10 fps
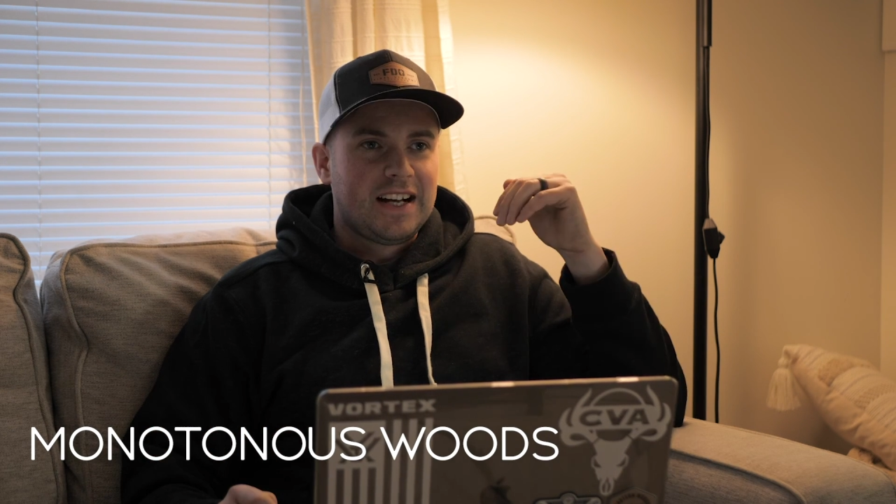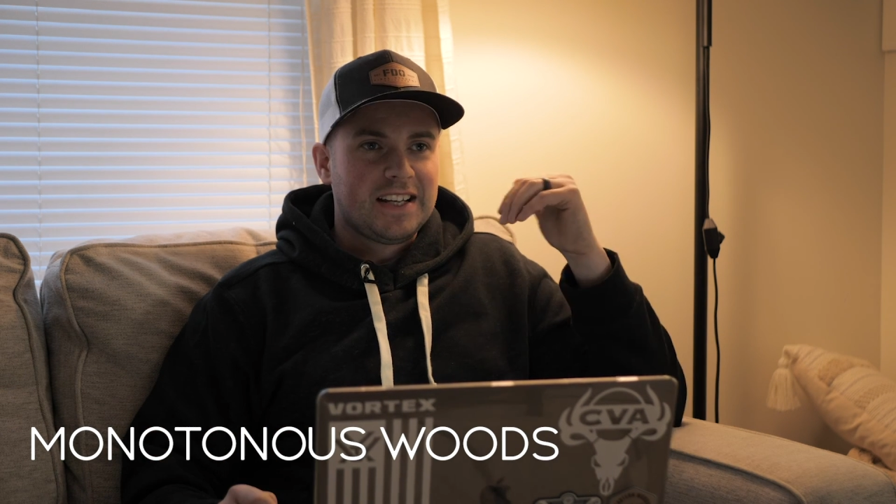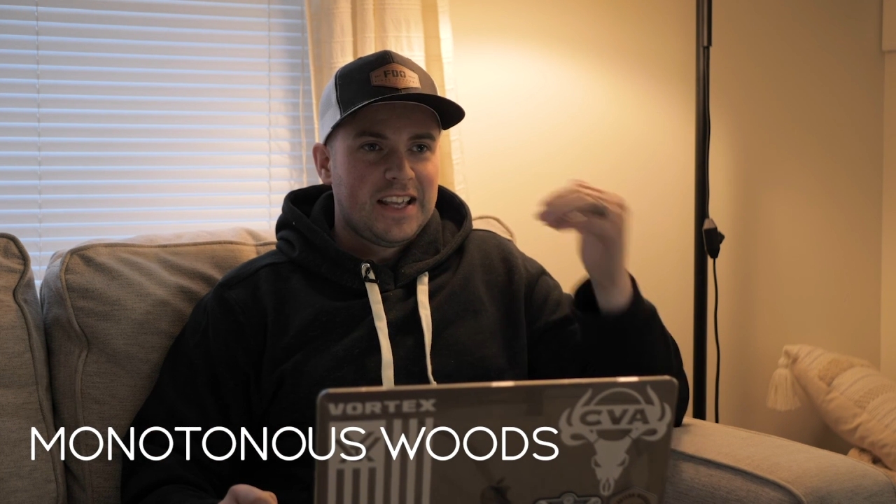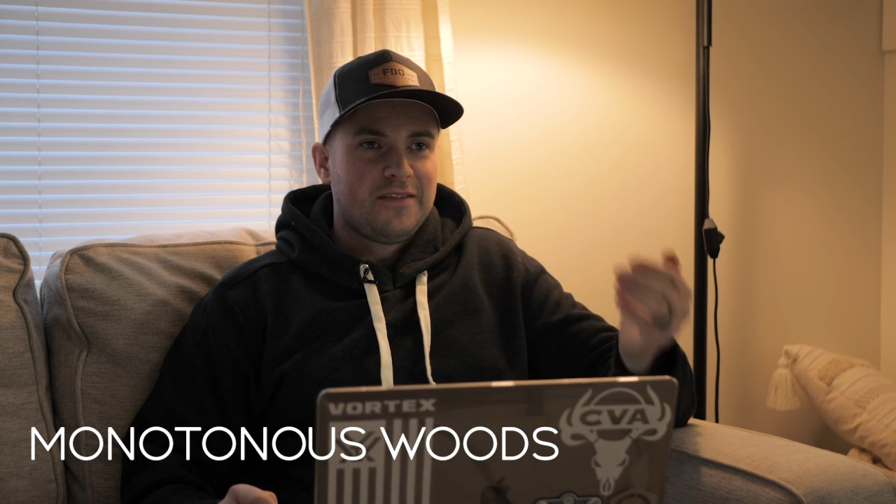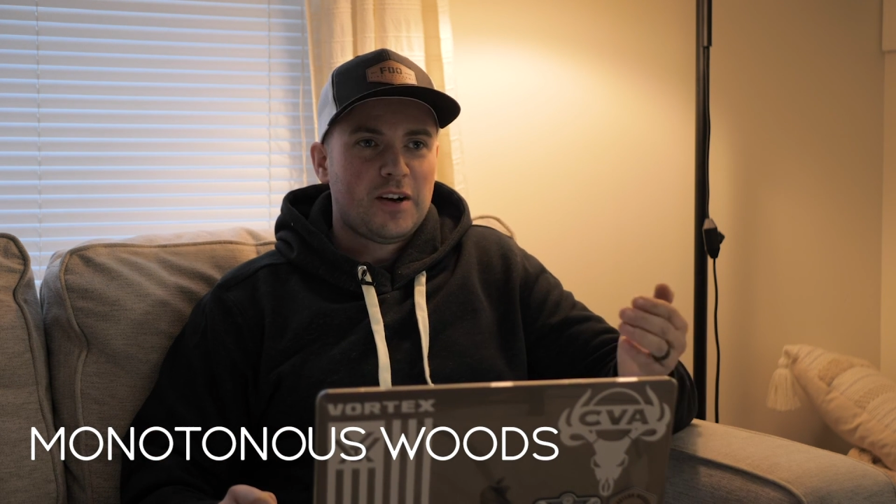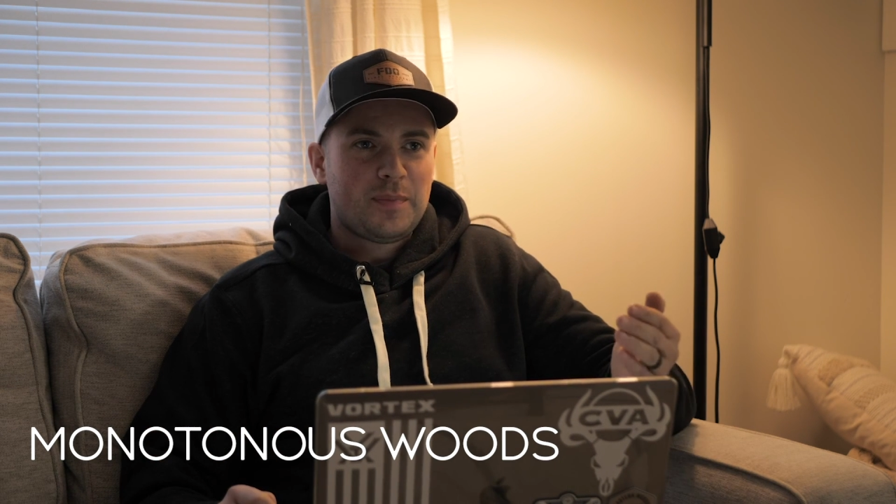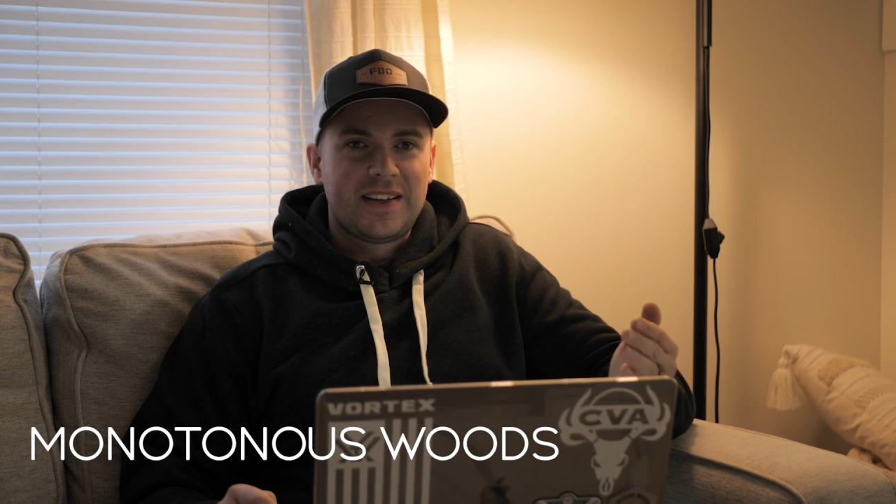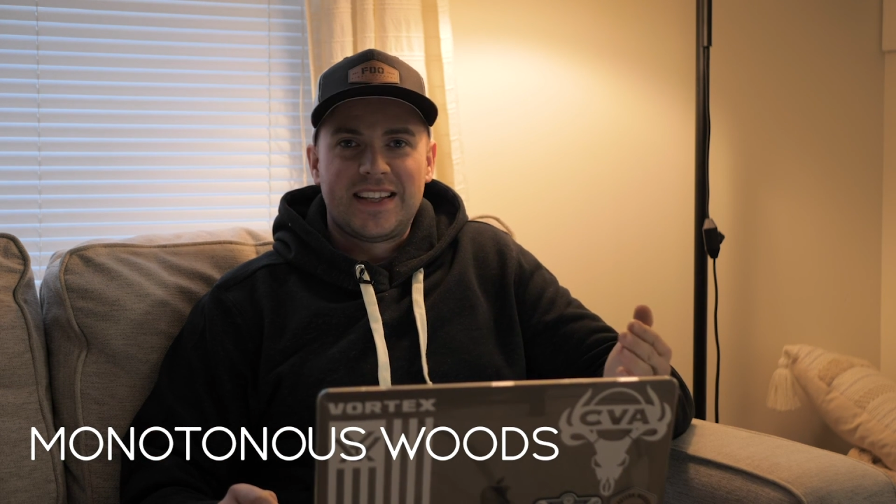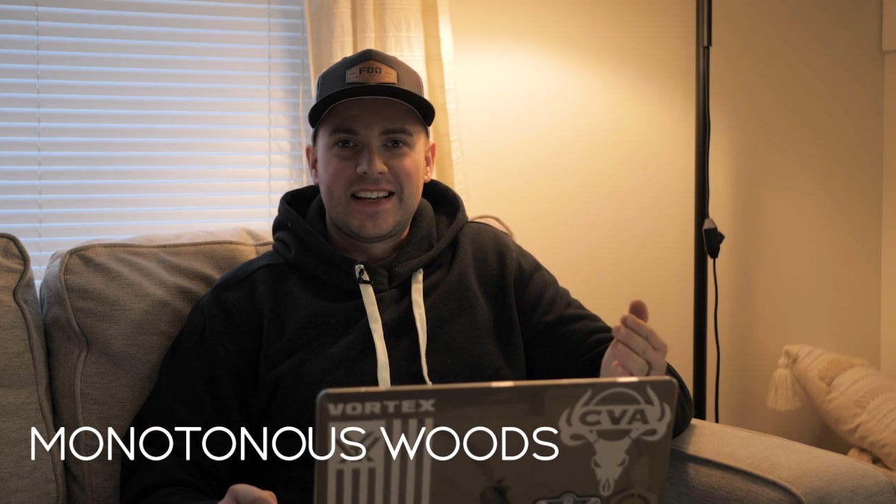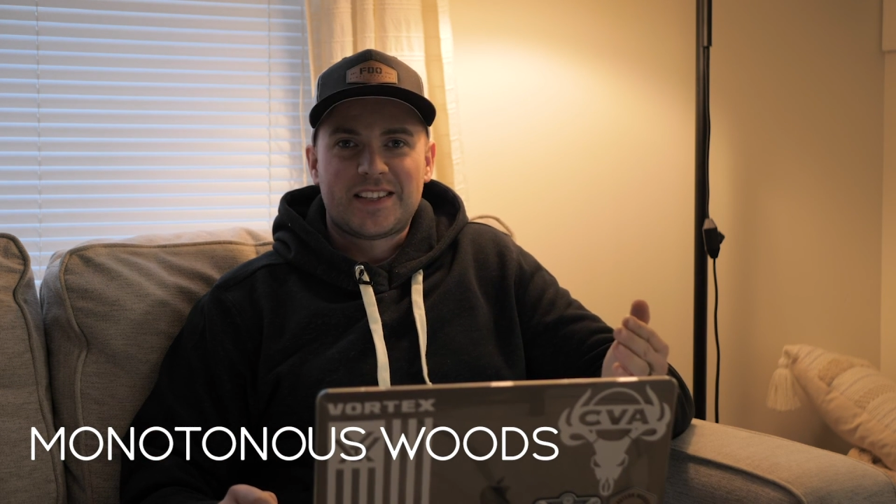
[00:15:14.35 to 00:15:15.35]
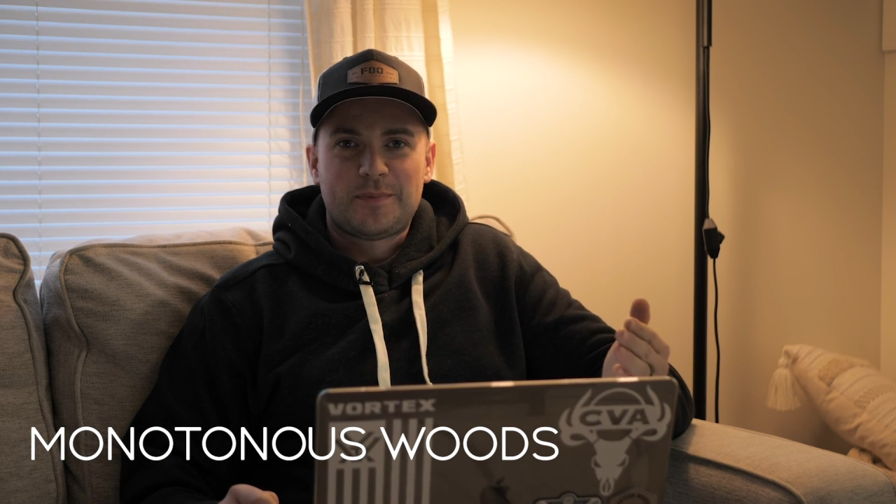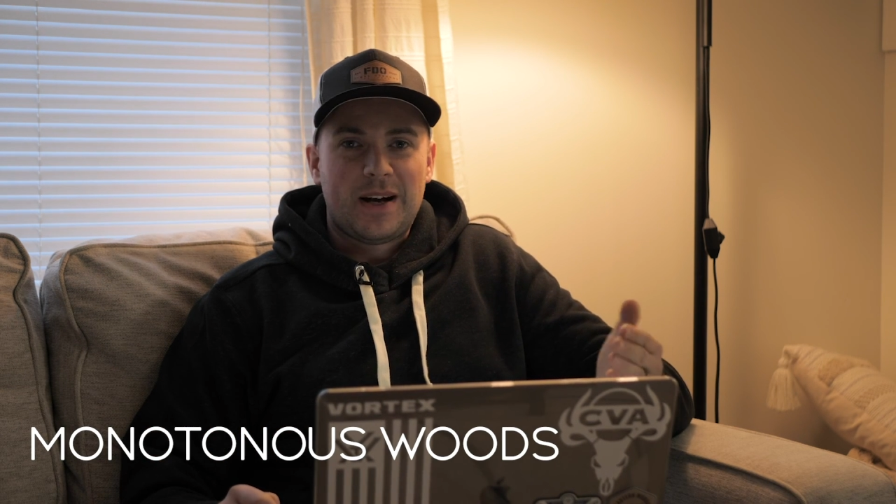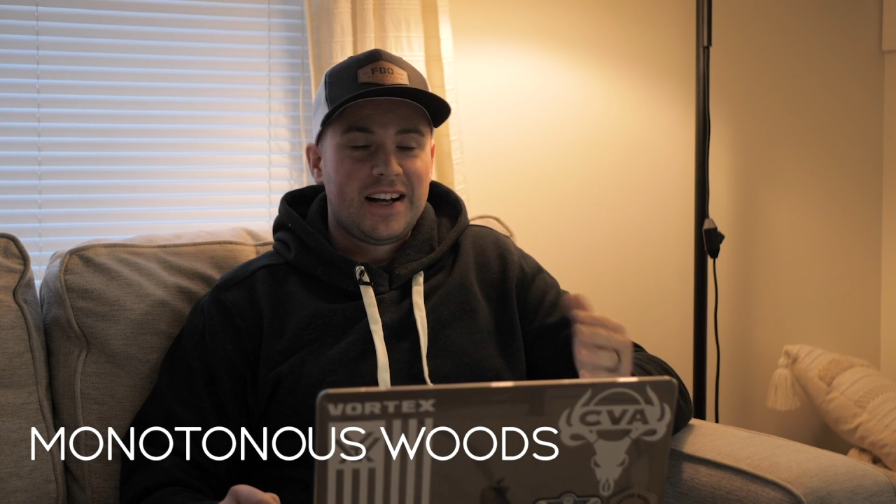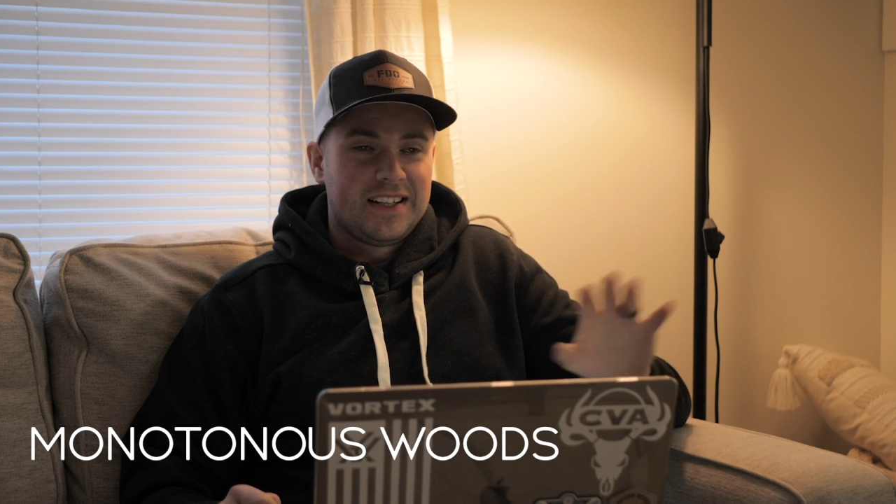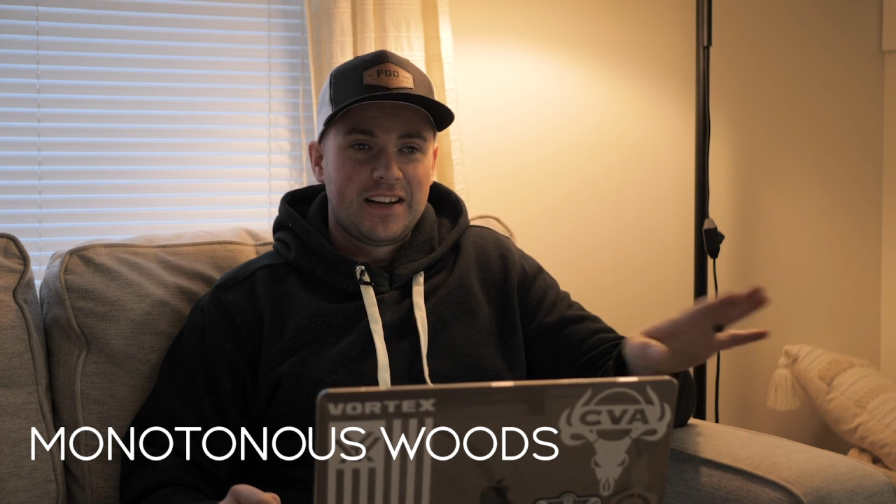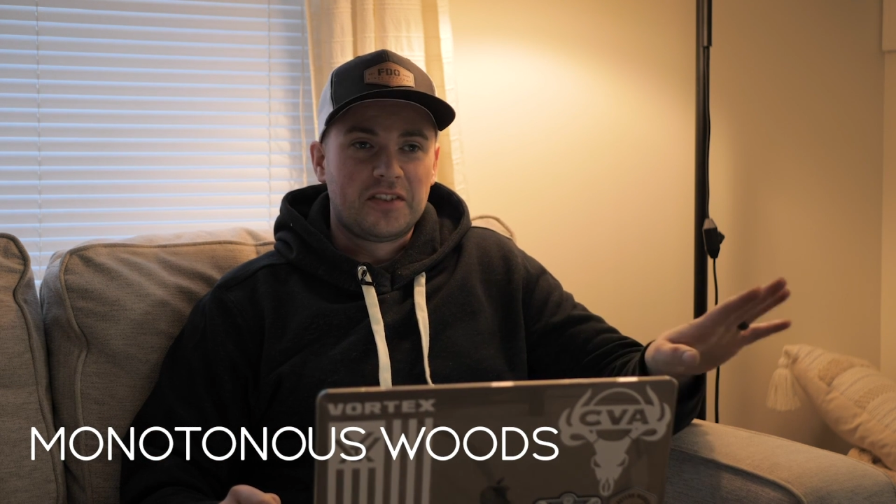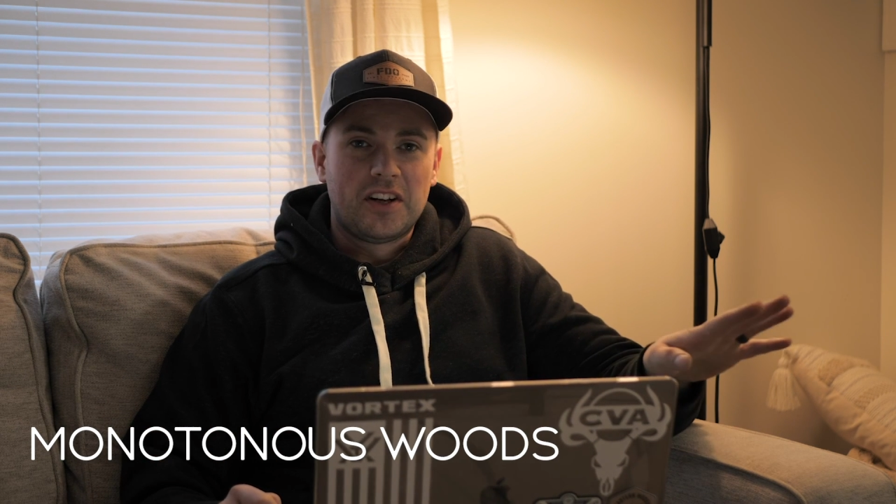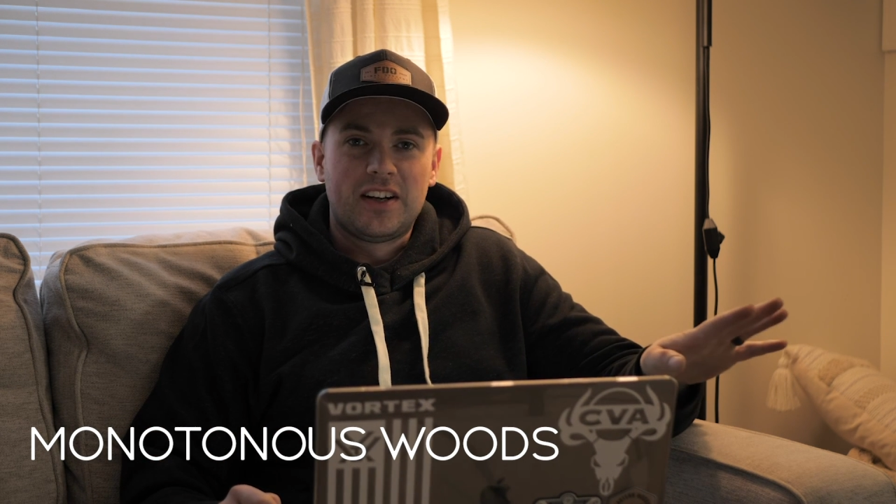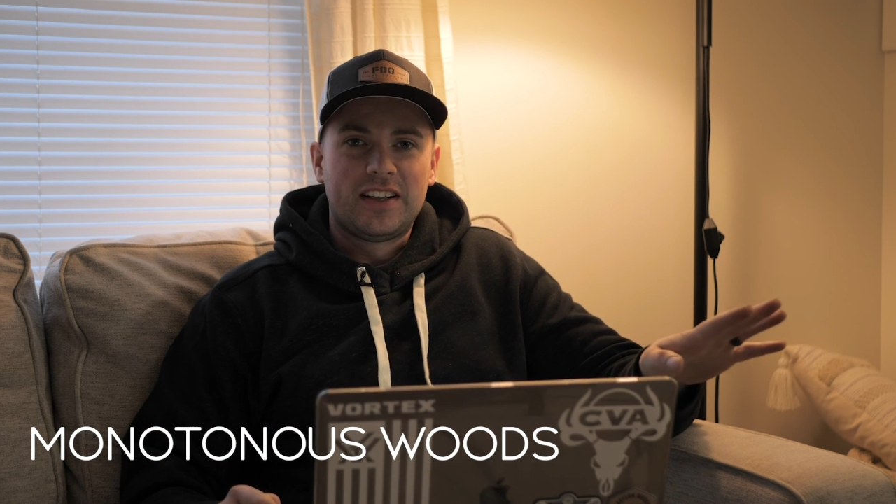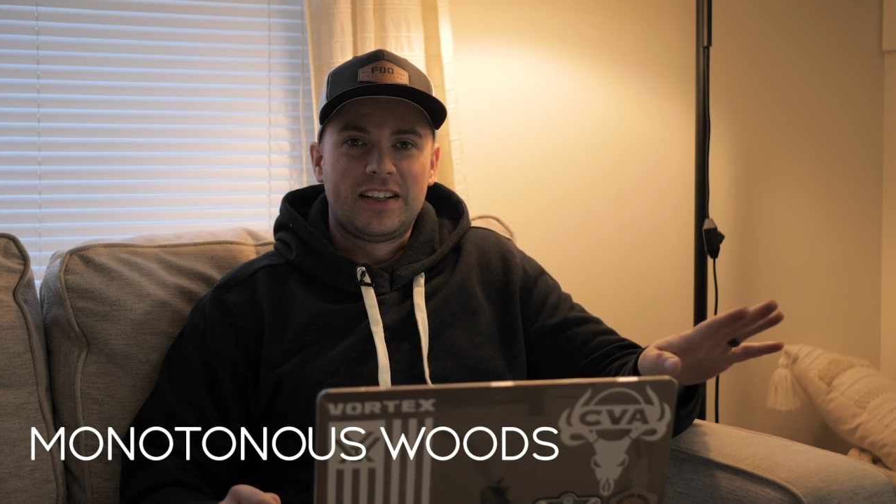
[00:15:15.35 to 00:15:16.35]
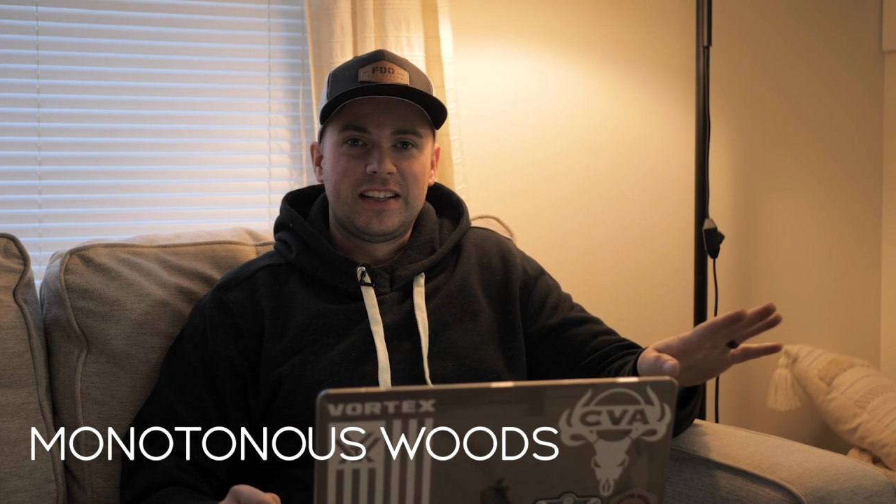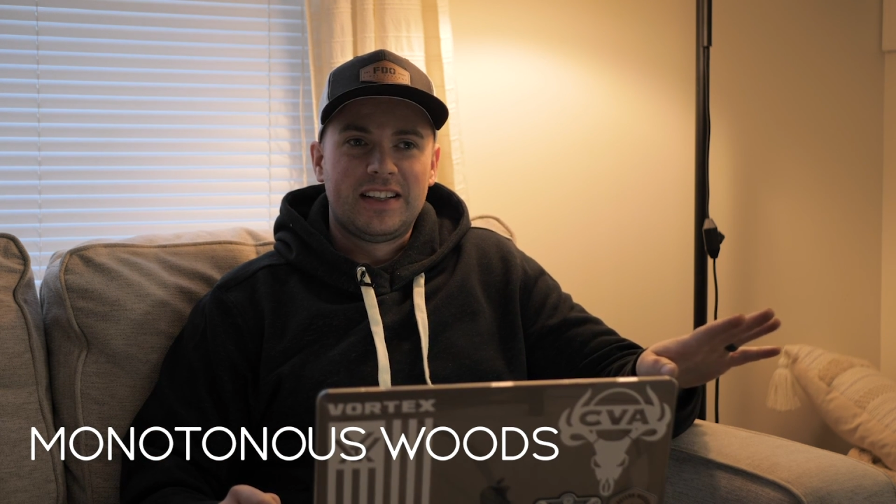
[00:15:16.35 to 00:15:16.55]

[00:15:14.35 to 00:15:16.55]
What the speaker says: I gave up on that spot, never hunted it,